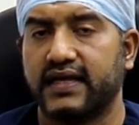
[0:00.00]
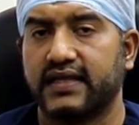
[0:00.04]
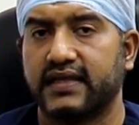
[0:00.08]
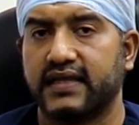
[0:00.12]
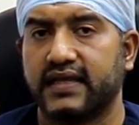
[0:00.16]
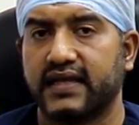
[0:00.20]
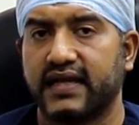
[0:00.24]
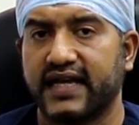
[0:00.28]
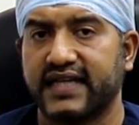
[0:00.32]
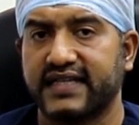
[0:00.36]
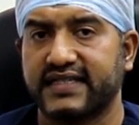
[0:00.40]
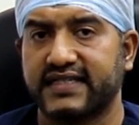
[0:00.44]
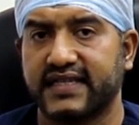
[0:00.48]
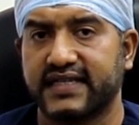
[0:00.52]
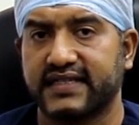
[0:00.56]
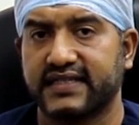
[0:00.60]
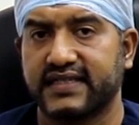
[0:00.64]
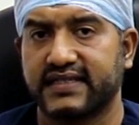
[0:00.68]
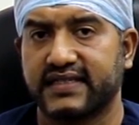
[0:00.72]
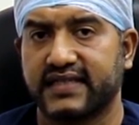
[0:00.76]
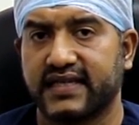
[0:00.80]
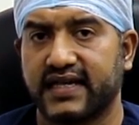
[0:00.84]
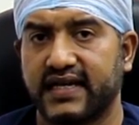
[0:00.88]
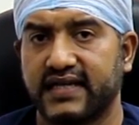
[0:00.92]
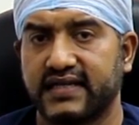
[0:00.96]
The next
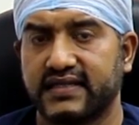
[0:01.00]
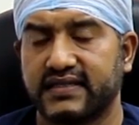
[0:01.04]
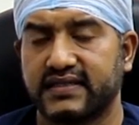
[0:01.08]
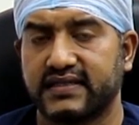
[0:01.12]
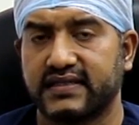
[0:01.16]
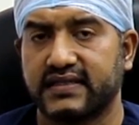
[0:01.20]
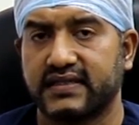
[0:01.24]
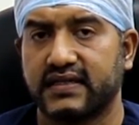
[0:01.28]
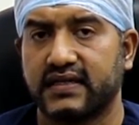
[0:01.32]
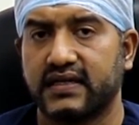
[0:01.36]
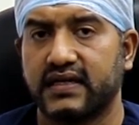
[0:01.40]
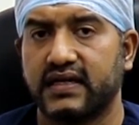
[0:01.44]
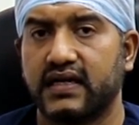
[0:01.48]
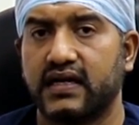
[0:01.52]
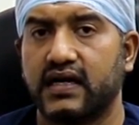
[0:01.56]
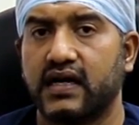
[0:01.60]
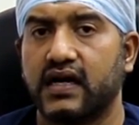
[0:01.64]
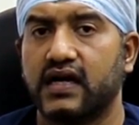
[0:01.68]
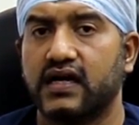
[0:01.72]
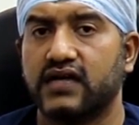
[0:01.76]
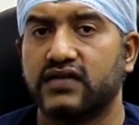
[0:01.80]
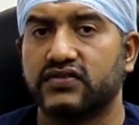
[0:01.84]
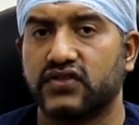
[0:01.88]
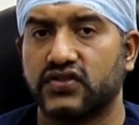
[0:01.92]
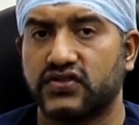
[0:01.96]
exercise
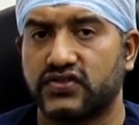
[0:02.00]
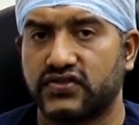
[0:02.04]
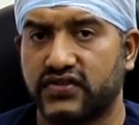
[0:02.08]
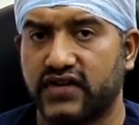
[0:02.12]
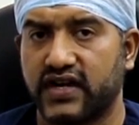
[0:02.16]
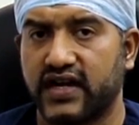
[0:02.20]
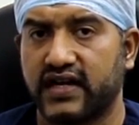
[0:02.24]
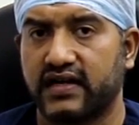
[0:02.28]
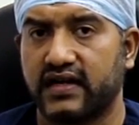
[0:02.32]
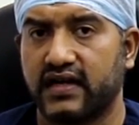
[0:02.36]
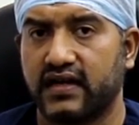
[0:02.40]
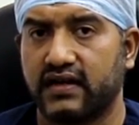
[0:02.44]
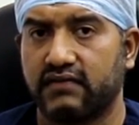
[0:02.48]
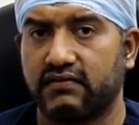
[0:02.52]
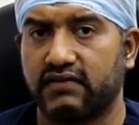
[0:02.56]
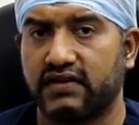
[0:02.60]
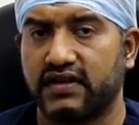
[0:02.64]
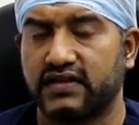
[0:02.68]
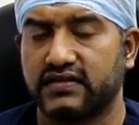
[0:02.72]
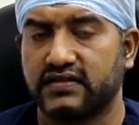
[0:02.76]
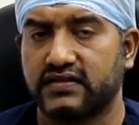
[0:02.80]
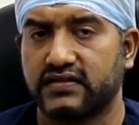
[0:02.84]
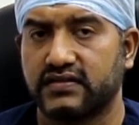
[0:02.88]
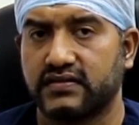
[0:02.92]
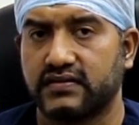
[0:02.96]
is a straight leg
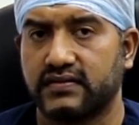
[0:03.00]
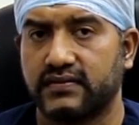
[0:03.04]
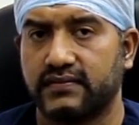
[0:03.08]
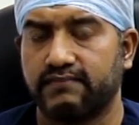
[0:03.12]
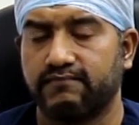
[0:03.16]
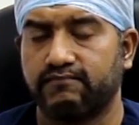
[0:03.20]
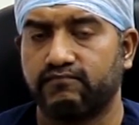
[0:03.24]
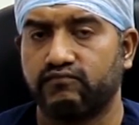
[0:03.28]
raise.